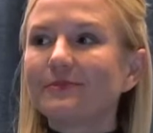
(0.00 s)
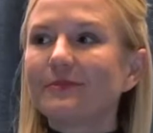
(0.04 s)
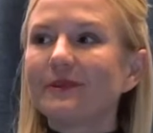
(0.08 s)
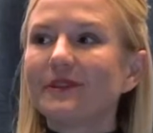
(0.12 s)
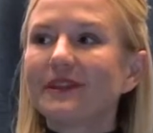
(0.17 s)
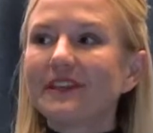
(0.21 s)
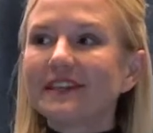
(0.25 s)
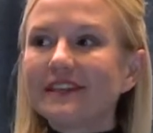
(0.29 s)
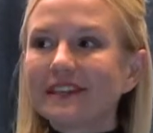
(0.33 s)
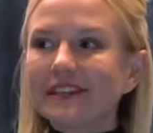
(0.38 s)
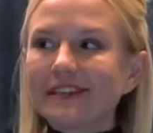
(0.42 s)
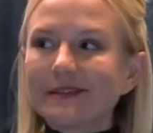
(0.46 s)
but
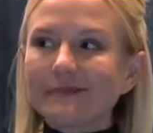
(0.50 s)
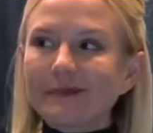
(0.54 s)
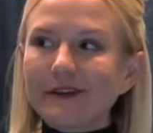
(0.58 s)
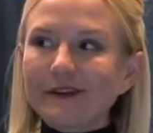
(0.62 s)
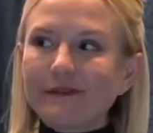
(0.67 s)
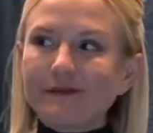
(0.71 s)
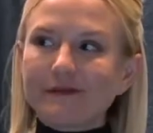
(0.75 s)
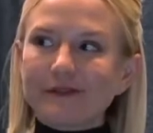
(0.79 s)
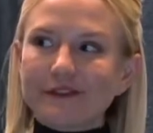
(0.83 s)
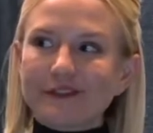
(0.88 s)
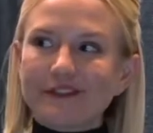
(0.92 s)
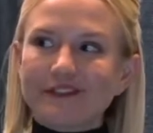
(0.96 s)
this is
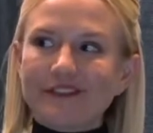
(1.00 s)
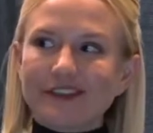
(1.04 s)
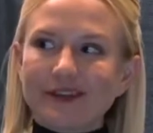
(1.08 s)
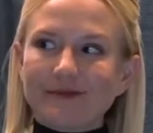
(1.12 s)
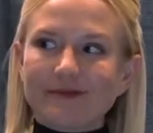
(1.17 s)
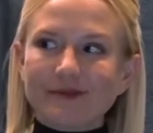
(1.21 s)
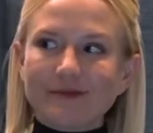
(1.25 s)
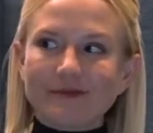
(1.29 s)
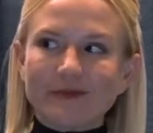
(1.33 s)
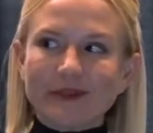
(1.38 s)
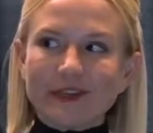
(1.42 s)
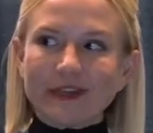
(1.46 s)
my first time
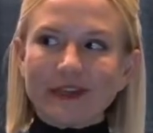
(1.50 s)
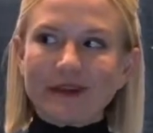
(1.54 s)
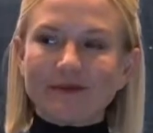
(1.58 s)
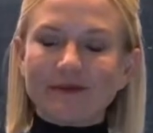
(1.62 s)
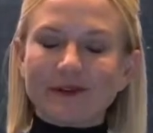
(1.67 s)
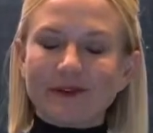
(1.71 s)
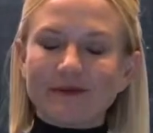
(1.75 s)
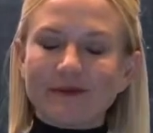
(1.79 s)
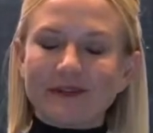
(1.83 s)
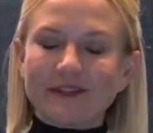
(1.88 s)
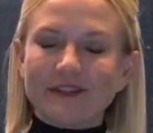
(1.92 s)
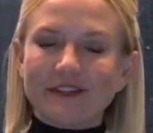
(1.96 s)
speaking
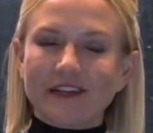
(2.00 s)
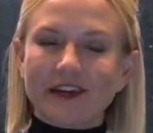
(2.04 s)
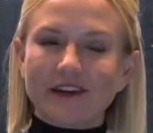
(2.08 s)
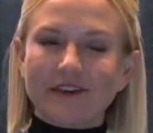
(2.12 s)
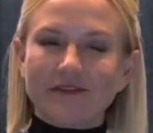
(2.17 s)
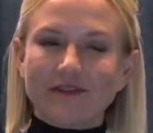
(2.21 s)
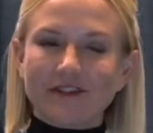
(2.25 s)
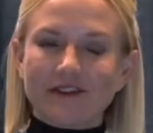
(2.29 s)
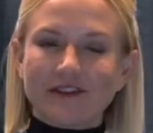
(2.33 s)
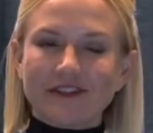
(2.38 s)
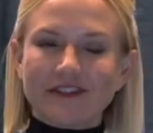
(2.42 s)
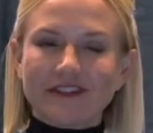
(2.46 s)
by myself
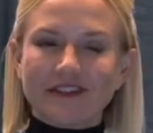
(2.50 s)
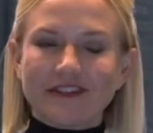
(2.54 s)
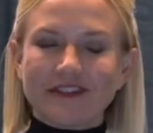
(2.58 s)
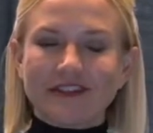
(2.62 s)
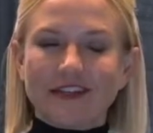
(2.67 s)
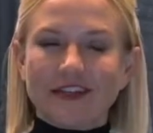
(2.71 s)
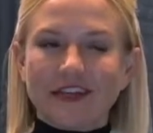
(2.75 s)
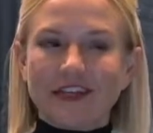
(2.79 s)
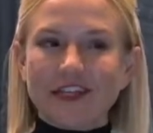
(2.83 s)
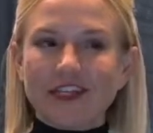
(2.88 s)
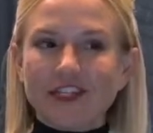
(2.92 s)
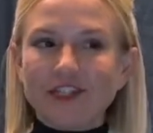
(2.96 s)
on a
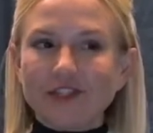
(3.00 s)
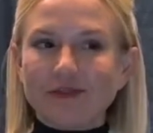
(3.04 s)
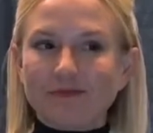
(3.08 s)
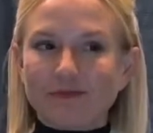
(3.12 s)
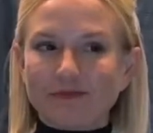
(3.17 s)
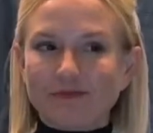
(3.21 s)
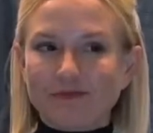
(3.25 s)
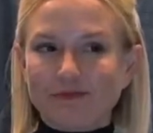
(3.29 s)
stage.